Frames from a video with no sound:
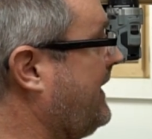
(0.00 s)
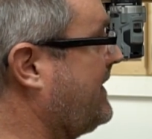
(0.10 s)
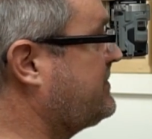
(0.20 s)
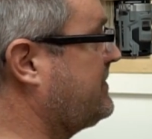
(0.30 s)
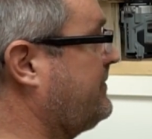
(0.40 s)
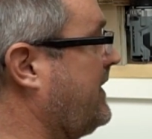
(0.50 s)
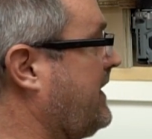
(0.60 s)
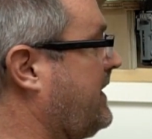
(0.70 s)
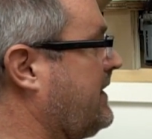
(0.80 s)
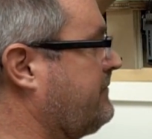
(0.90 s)
that should
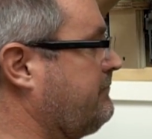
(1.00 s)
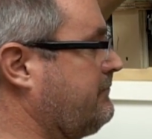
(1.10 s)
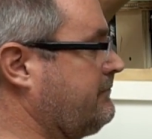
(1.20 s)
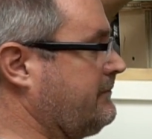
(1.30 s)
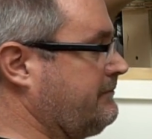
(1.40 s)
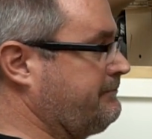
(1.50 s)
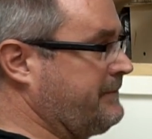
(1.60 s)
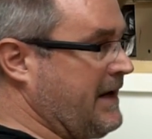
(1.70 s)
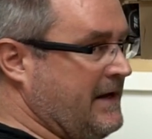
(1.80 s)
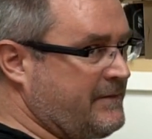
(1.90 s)
make it
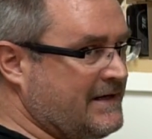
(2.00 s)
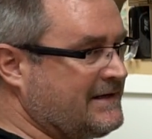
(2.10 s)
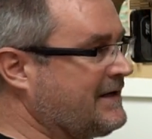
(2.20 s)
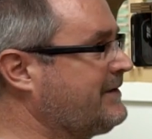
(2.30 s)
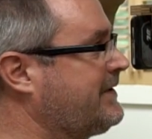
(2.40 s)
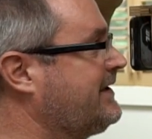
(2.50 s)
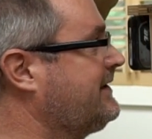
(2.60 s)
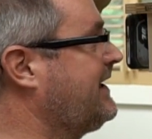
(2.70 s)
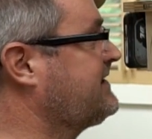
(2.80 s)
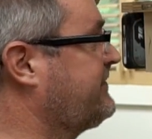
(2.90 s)
maybe a little bit less